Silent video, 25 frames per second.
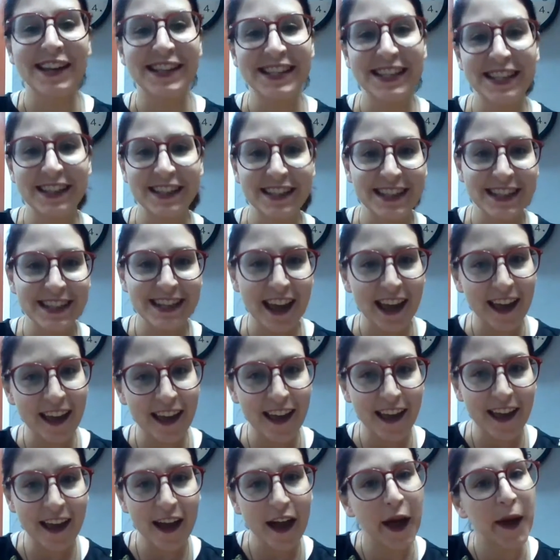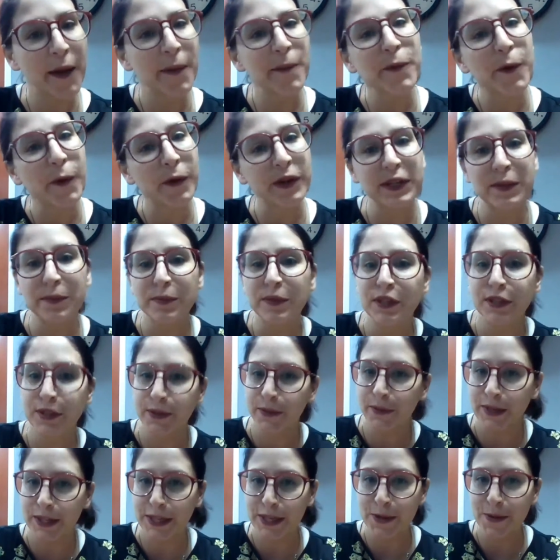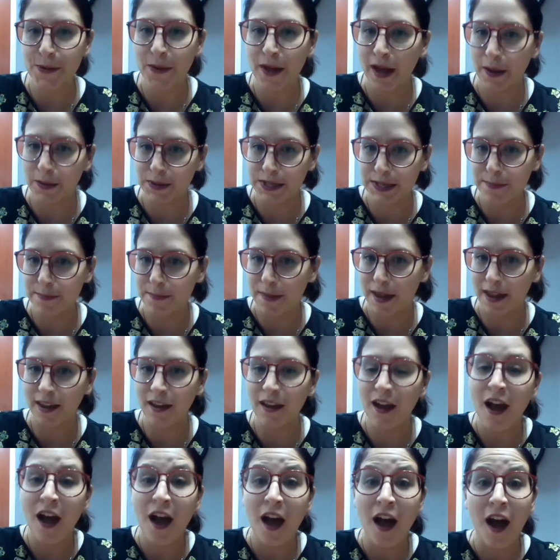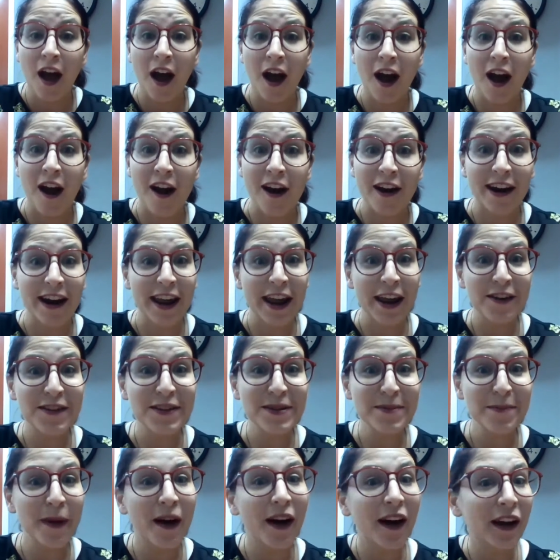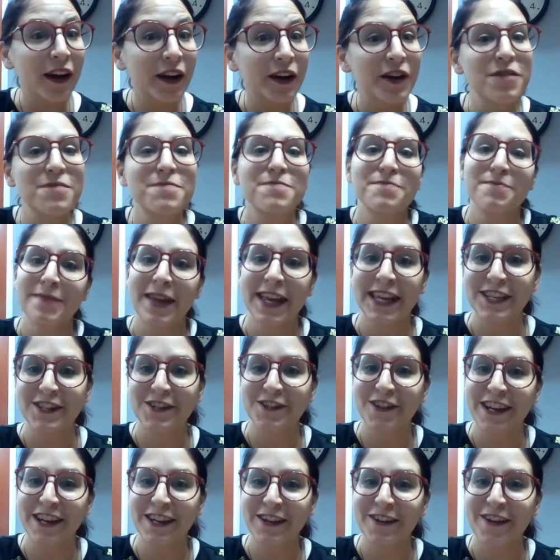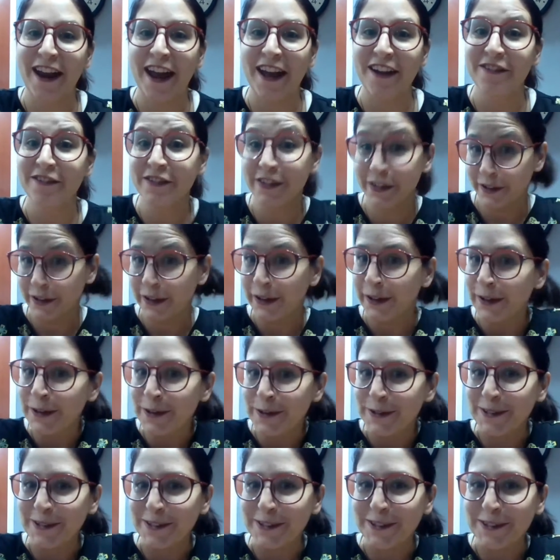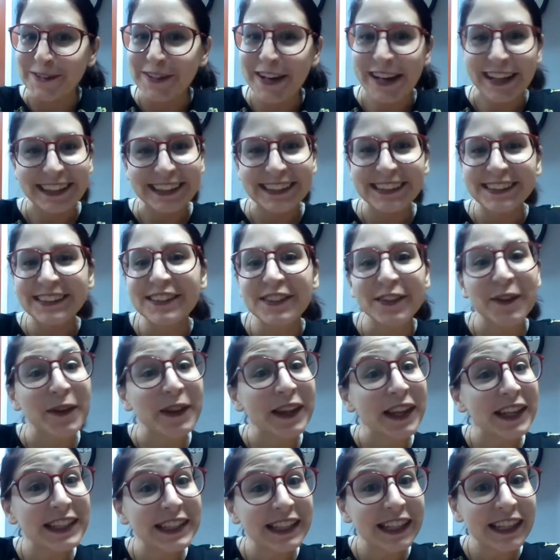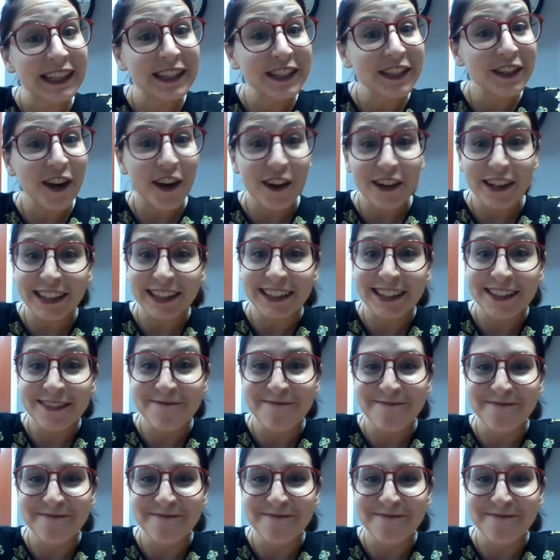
and today I'm going to be showing you how to make our Harry Potter mandrake craft. All right, so let's get started.